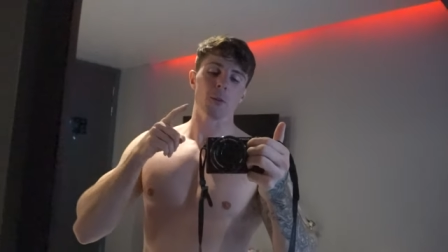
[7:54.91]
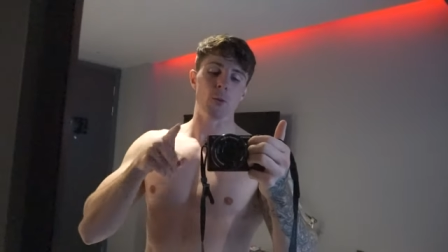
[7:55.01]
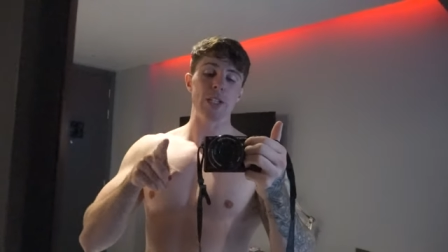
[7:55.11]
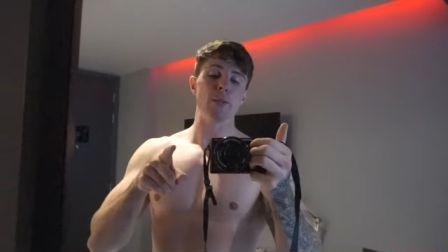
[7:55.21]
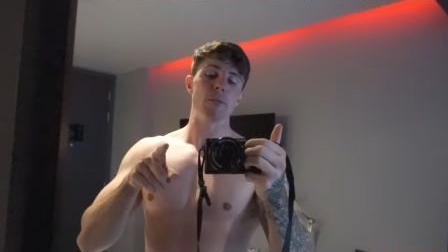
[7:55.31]

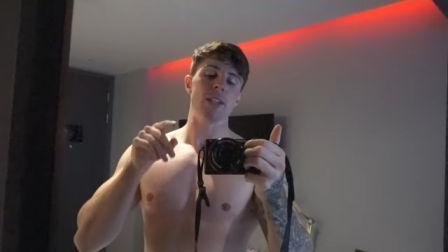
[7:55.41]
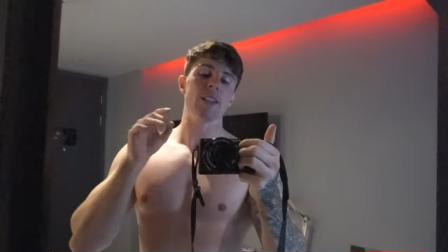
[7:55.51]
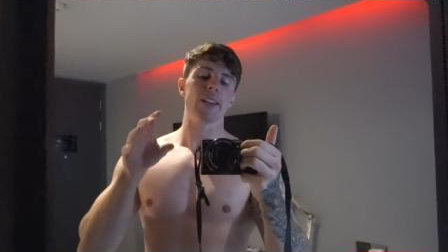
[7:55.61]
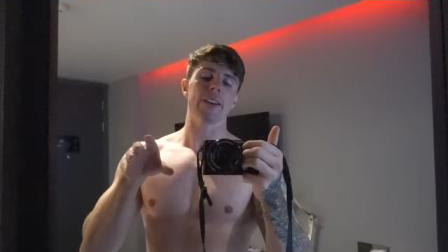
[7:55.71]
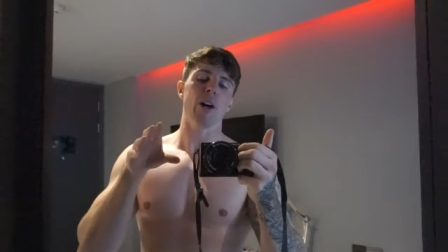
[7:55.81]
Reason being,
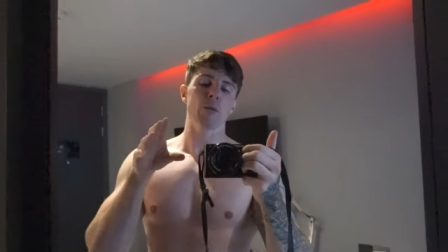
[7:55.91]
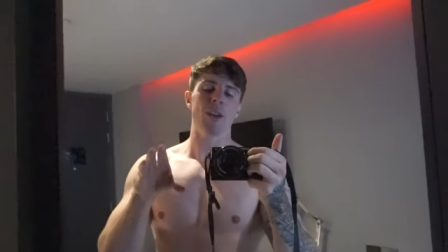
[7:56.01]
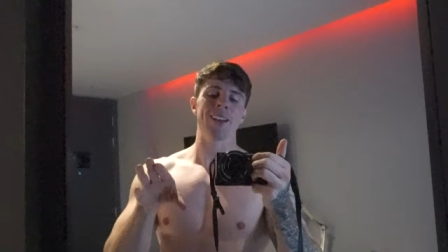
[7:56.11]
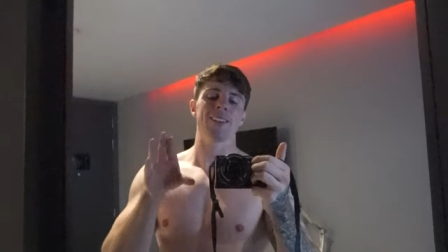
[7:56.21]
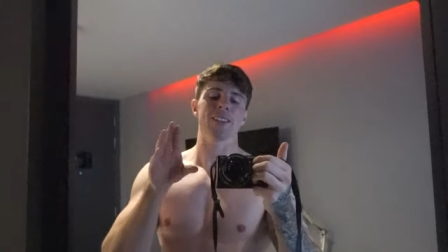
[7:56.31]
the carbs will
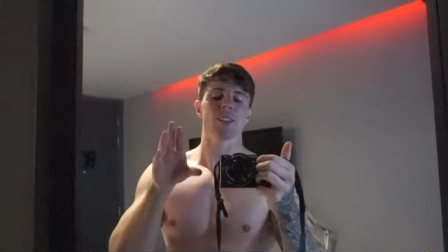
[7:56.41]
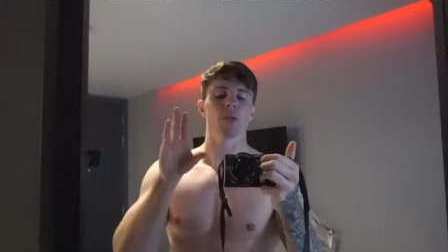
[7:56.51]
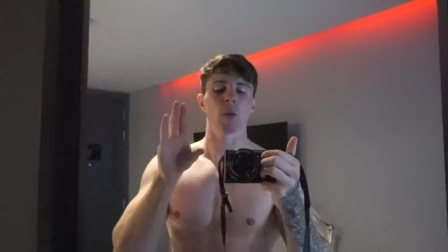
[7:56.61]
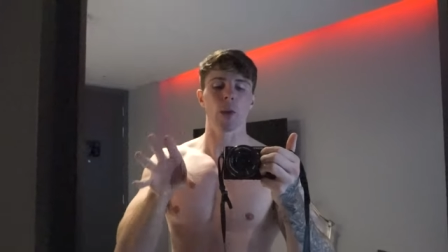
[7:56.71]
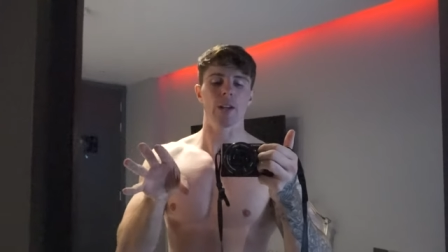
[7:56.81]
get into your
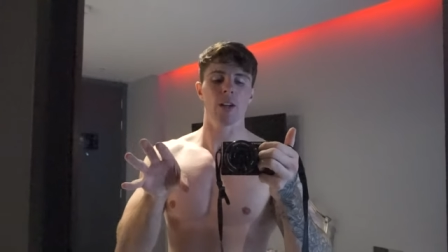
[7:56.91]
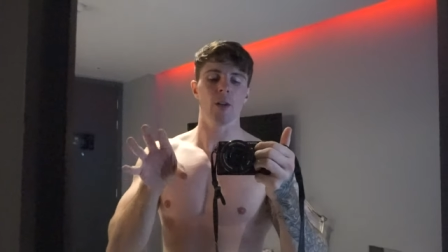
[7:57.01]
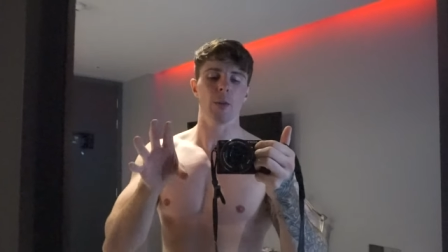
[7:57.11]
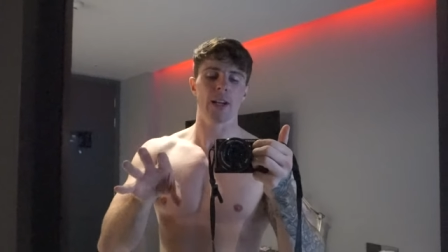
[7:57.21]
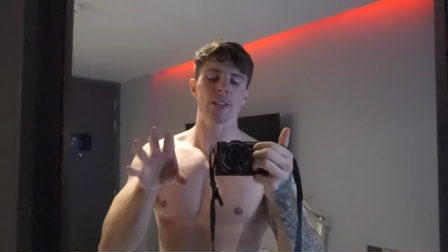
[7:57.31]
system
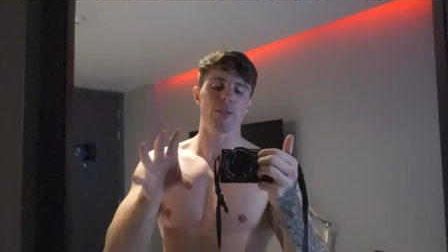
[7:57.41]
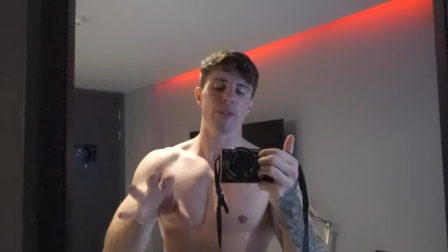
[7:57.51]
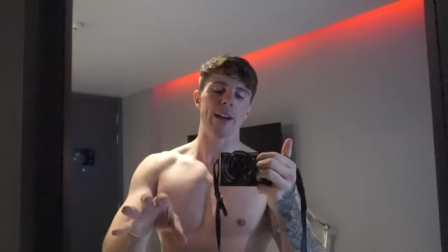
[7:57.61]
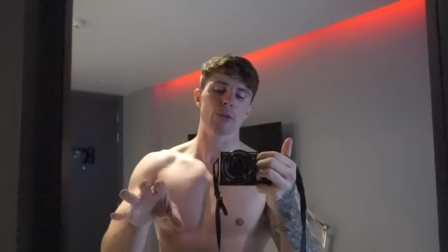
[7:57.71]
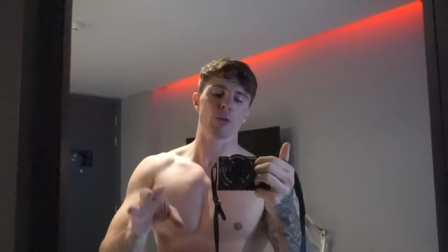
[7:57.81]
quicker, whereas the
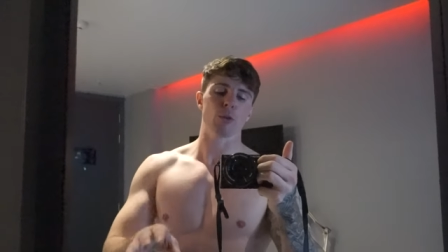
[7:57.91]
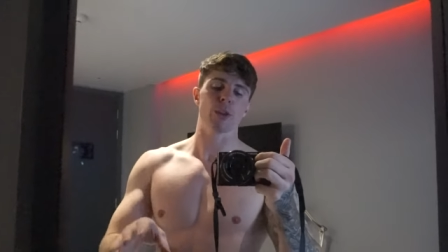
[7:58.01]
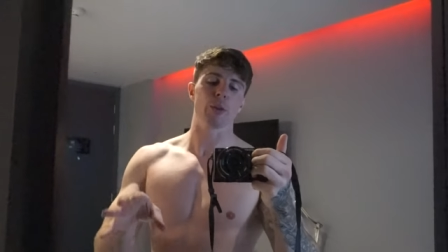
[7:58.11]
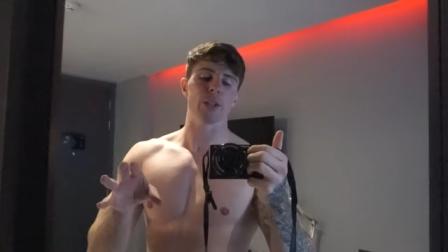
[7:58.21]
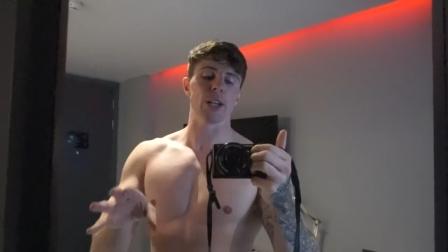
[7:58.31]
fats will slow
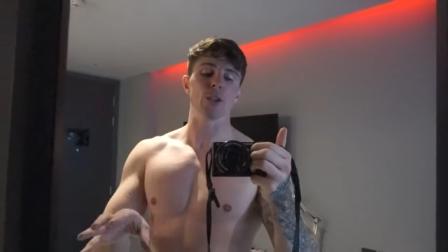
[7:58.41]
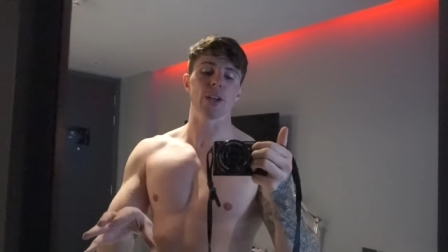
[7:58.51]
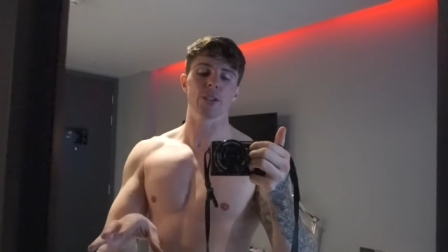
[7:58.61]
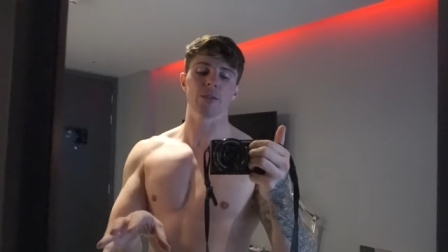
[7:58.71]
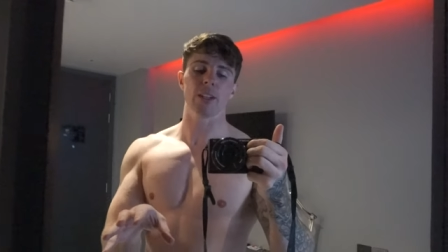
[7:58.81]
down the
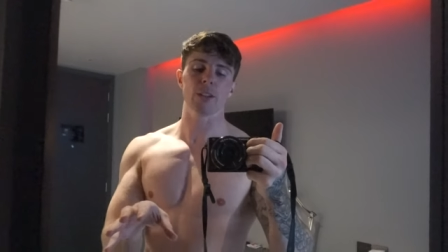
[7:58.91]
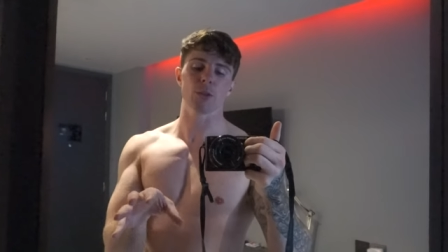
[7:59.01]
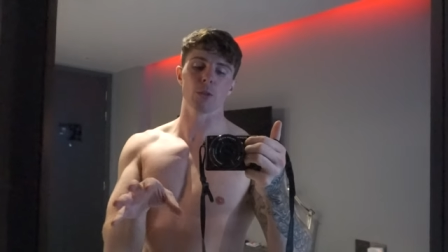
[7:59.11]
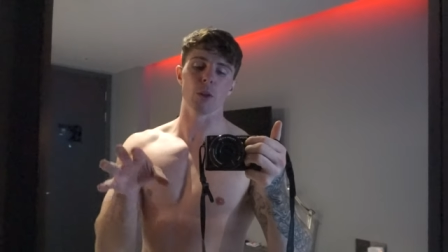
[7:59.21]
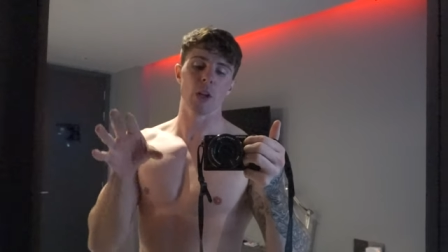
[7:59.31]
digestion of that.
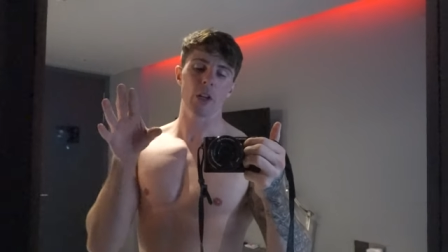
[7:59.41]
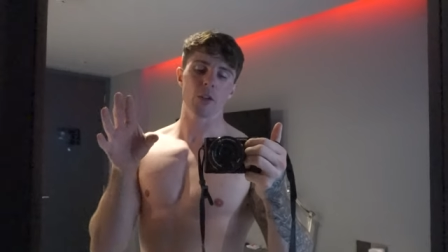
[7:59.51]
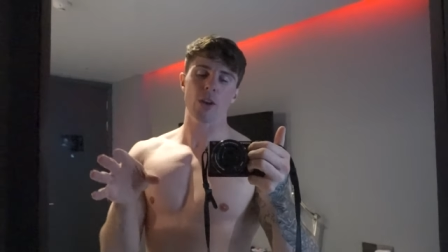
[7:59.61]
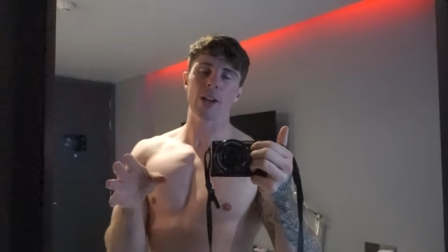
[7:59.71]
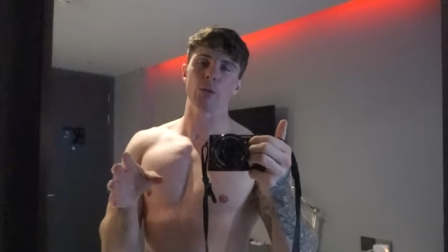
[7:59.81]
So
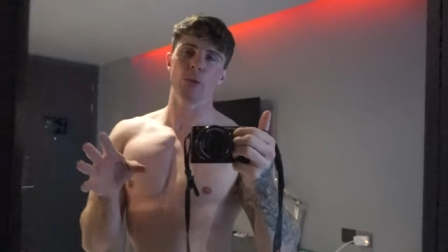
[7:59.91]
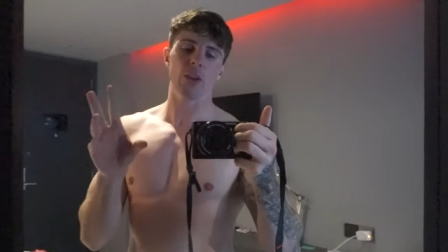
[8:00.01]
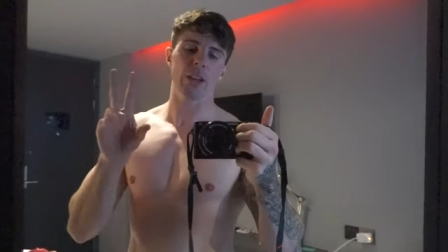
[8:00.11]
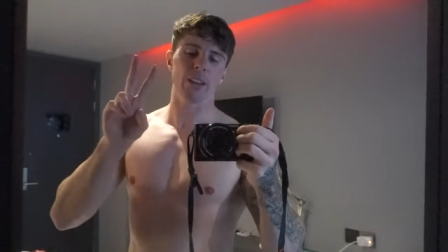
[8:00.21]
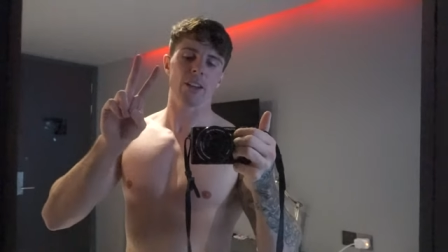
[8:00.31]
try and go
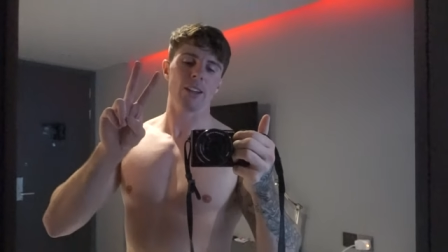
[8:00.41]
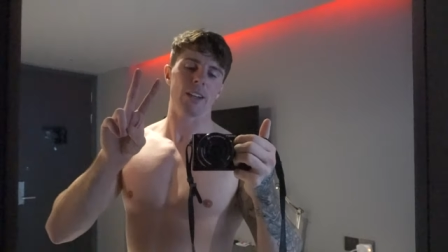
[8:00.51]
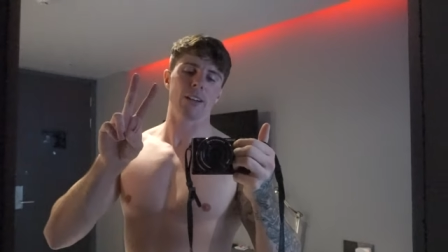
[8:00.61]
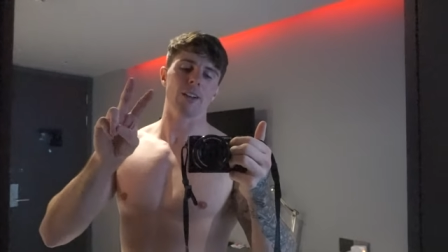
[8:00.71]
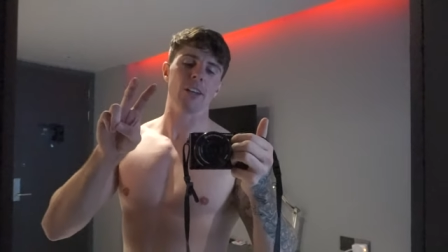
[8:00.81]
for like
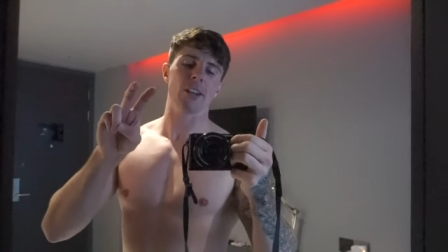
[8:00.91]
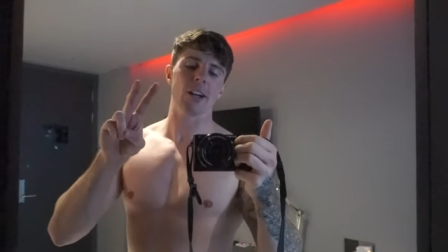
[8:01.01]
kind of clean